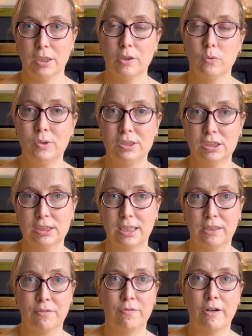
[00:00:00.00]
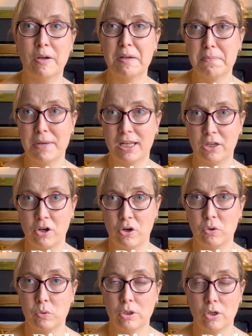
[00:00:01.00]
We just had a very
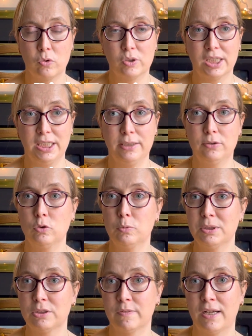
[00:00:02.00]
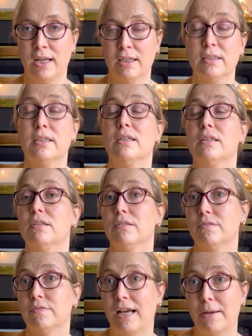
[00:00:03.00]
mellow, low-key Tu Bishvat
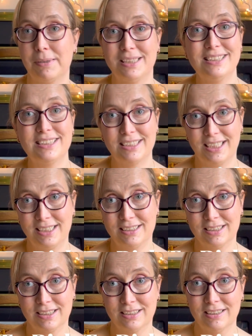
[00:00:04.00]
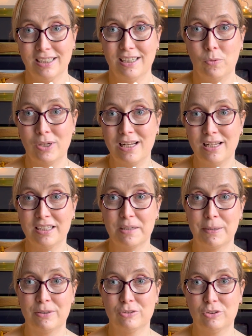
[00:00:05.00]
family Seder. What I like
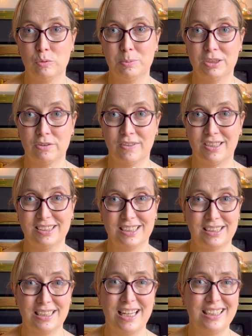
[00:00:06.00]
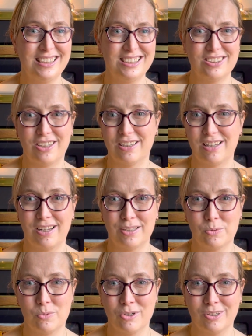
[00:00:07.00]
about Tu Bishvat is that it's not a lot
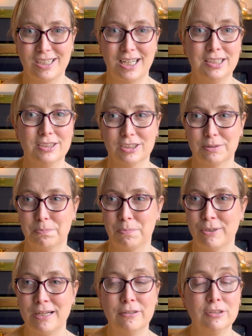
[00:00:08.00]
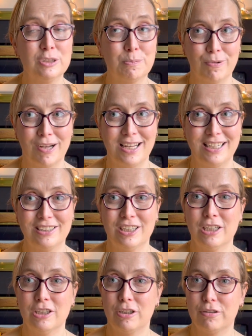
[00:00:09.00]
of work. I just put out a spread
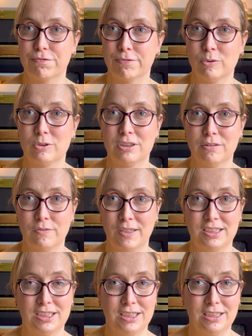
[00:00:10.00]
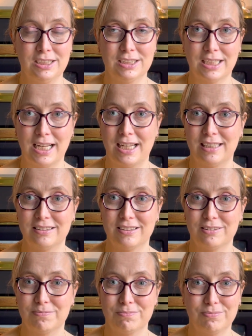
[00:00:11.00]
of fruits and veggies and,
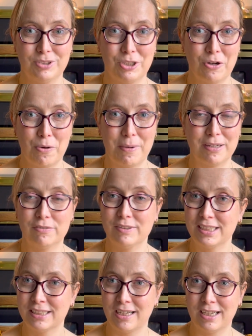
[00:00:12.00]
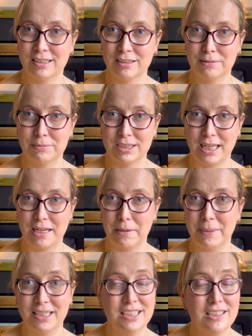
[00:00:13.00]
my vegan items, and I
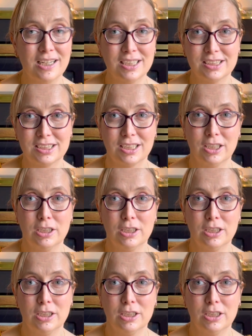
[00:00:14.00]
made a nice